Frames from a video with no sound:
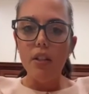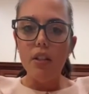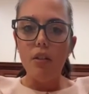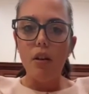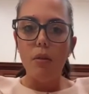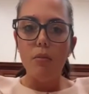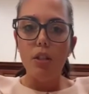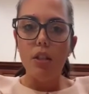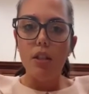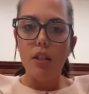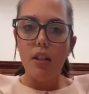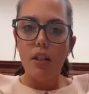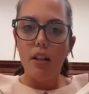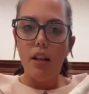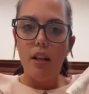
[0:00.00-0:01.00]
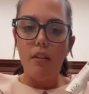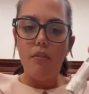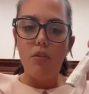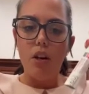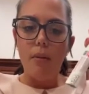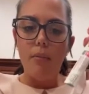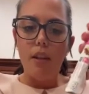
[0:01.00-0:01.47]
So I'm just gonna kind of
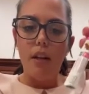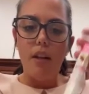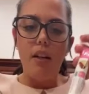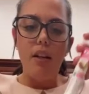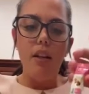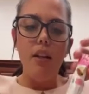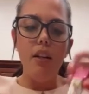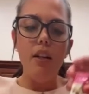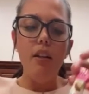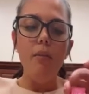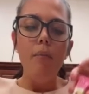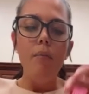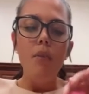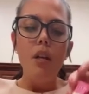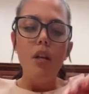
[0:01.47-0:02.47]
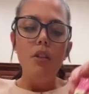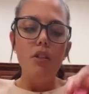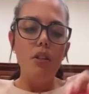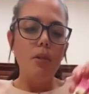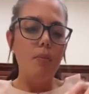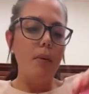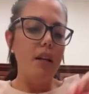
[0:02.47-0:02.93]
drop that in here
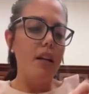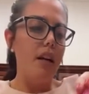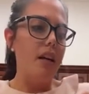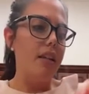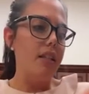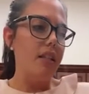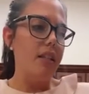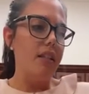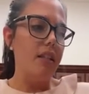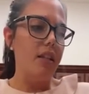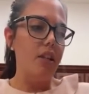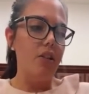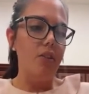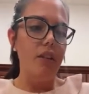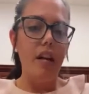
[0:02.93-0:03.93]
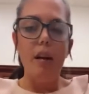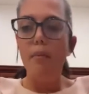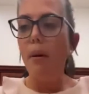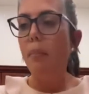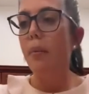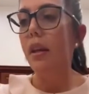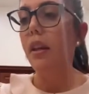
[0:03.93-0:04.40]
just because it's gonna create
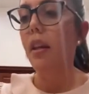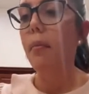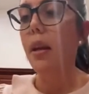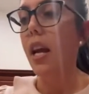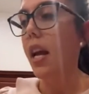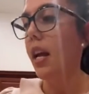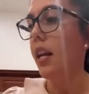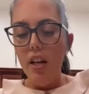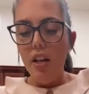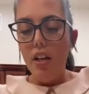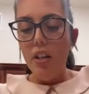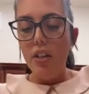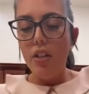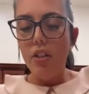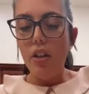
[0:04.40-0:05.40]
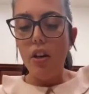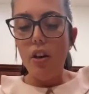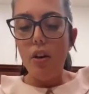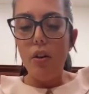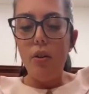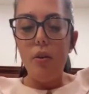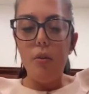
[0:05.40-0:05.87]
my pink lemonade.
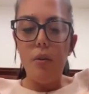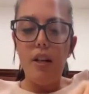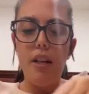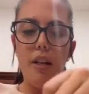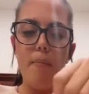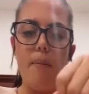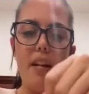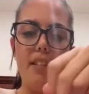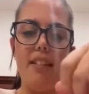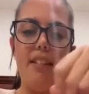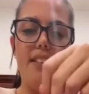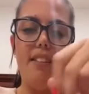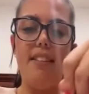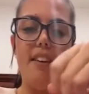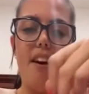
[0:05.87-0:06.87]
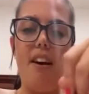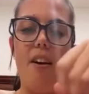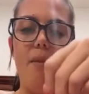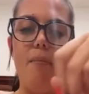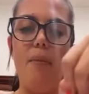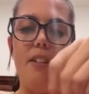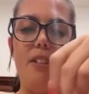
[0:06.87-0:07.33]
So we're gonna mix this
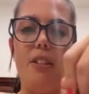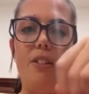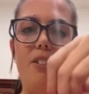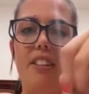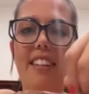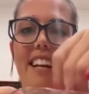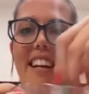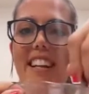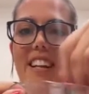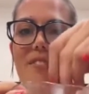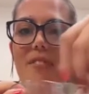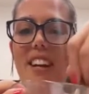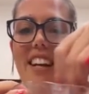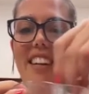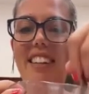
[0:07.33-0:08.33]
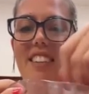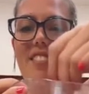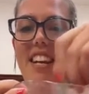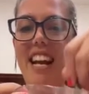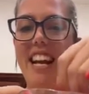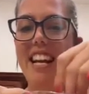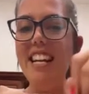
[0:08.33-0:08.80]
up. It's creating pink
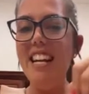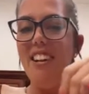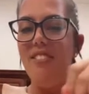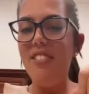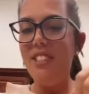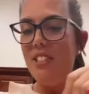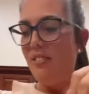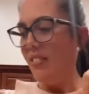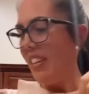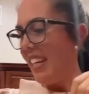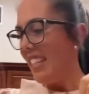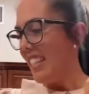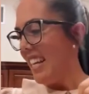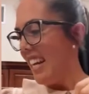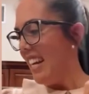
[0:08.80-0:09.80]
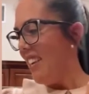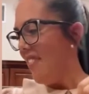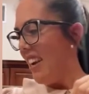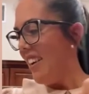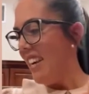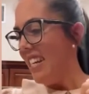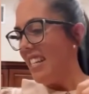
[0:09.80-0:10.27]
lemonade. I'm super excited
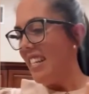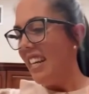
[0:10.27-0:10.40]
about it.